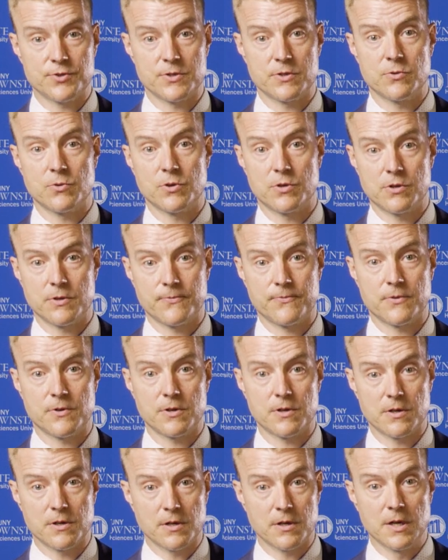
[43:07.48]
in order for
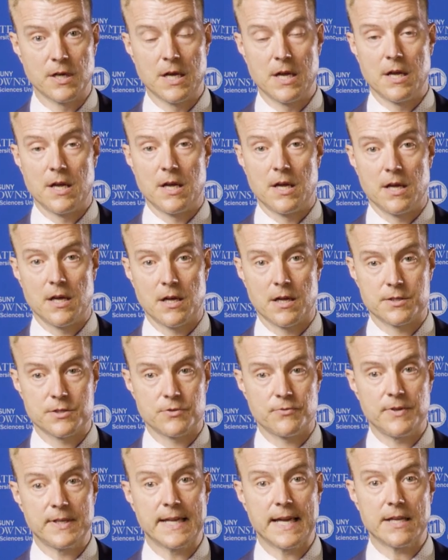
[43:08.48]
her
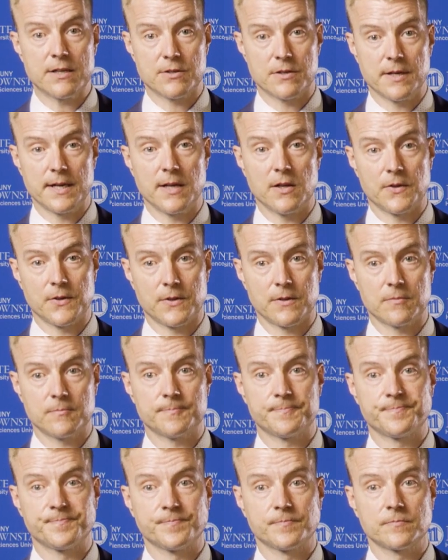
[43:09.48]
to regain her health.
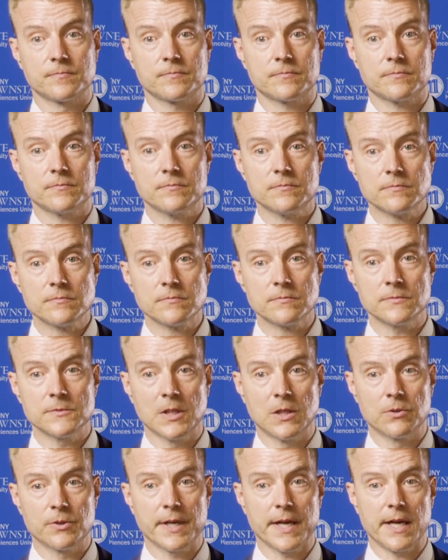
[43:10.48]

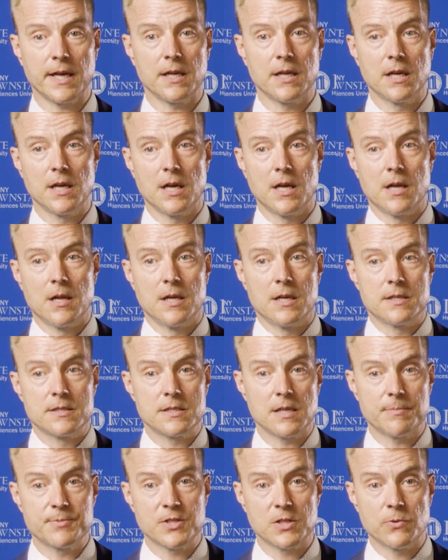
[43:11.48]
Okay.
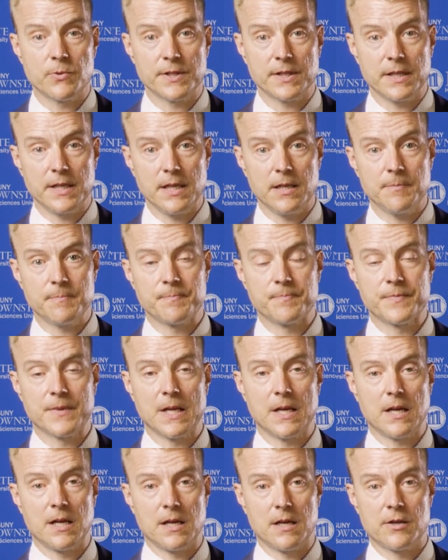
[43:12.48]
Subsequently,
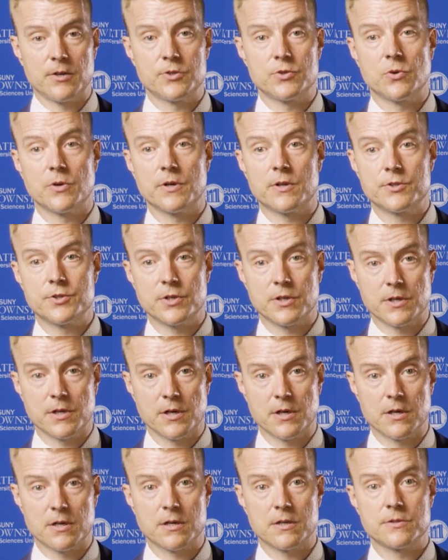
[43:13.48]
her daughter took
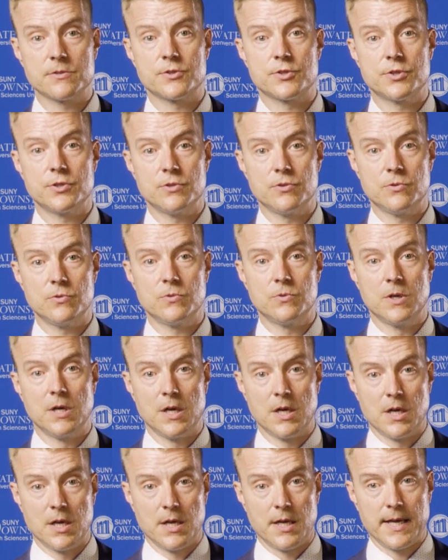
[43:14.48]
her to
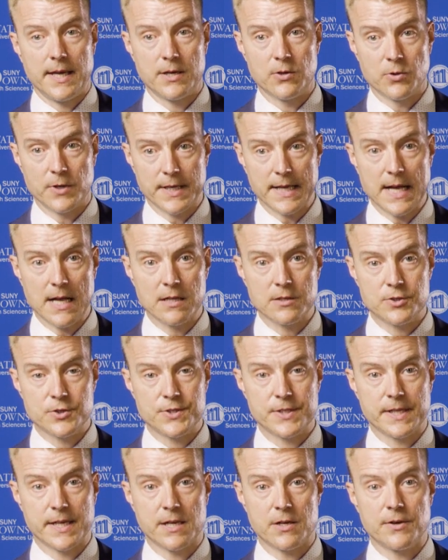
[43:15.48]
an
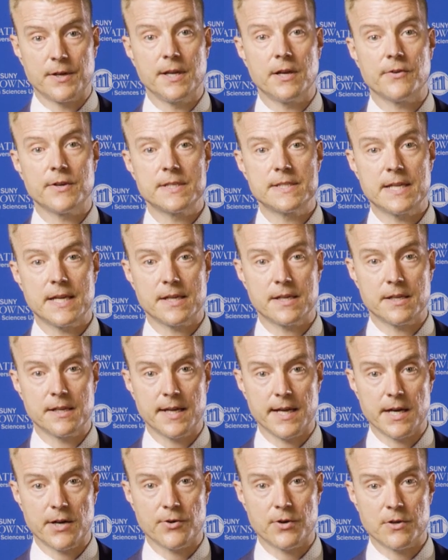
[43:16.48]
audiologist to get her hearing taken
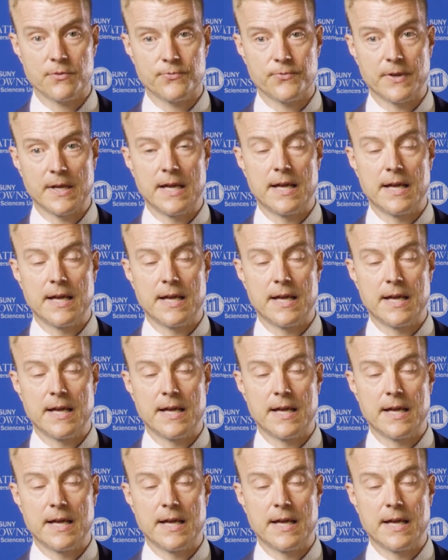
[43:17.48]
care of.